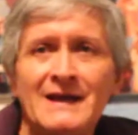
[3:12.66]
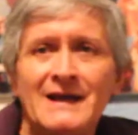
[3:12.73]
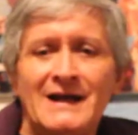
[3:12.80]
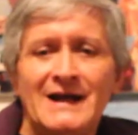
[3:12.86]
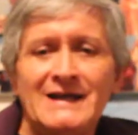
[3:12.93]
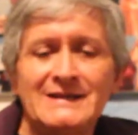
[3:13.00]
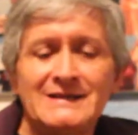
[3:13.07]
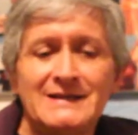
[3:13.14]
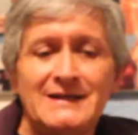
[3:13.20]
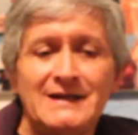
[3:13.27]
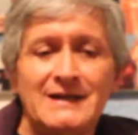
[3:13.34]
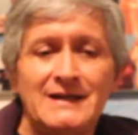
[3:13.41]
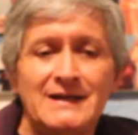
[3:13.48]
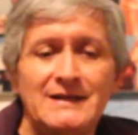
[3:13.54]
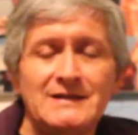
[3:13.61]

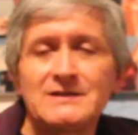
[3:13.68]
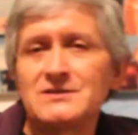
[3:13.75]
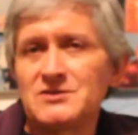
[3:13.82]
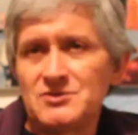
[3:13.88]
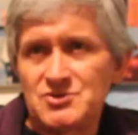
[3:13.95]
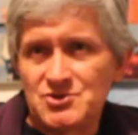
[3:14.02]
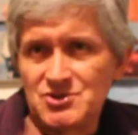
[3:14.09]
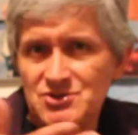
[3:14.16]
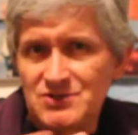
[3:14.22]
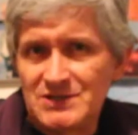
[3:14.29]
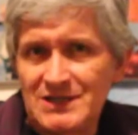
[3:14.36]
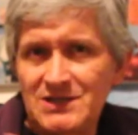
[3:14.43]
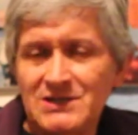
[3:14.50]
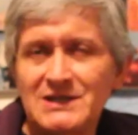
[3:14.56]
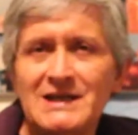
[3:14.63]
And just so
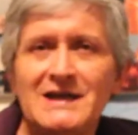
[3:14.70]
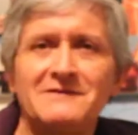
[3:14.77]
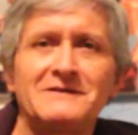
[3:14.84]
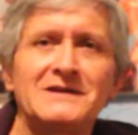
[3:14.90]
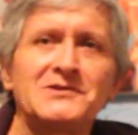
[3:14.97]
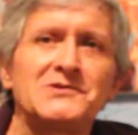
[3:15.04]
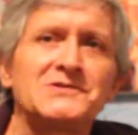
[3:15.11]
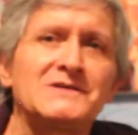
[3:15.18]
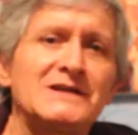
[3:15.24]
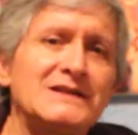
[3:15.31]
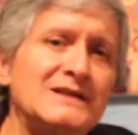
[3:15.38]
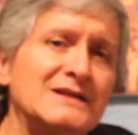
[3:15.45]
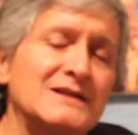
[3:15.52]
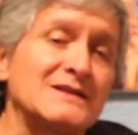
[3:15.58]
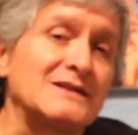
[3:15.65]
that you can have another
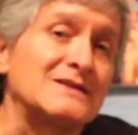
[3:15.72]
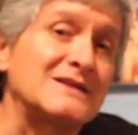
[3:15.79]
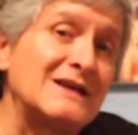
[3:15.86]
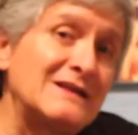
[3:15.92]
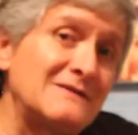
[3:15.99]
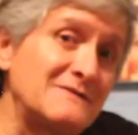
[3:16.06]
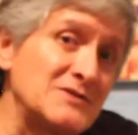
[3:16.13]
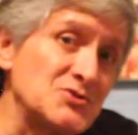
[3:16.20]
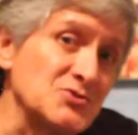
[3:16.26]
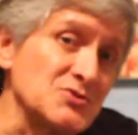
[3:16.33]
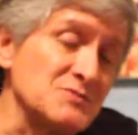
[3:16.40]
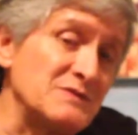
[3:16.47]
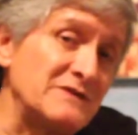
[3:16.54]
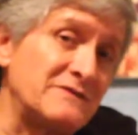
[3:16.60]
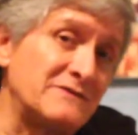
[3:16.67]
idea, the
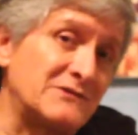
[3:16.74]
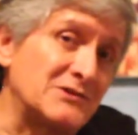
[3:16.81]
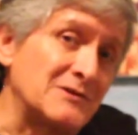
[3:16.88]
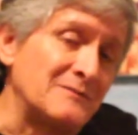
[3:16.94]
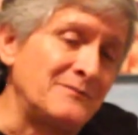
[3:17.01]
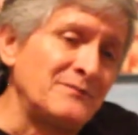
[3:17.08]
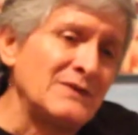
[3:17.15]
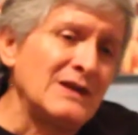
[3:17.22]
televisions before,